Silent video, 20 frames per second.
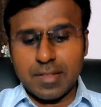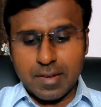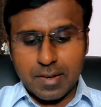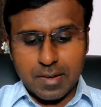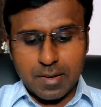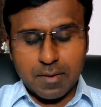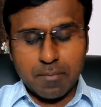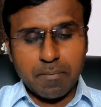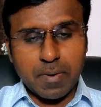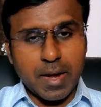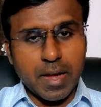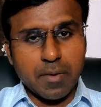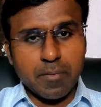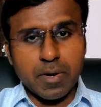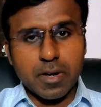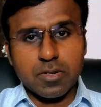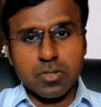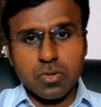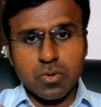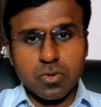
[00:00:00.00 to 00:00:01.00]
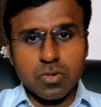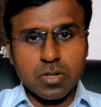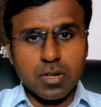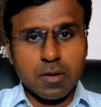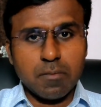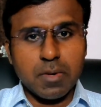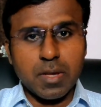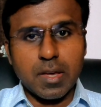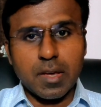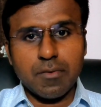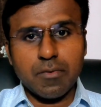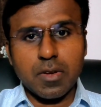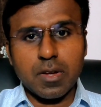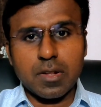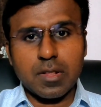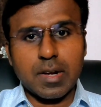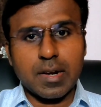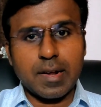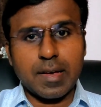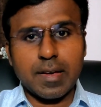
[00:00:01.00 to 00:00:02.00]
the primate social
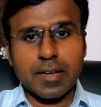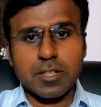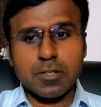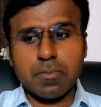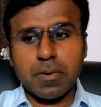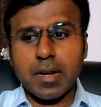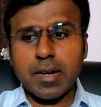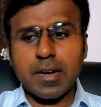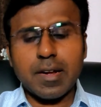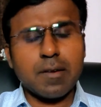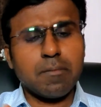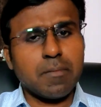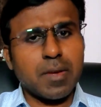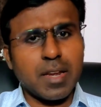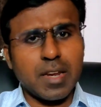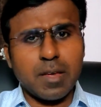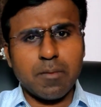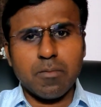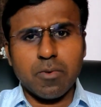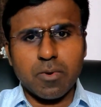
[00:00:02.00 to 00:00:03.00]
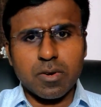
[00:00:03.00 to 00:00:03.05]
behavior that I explained and many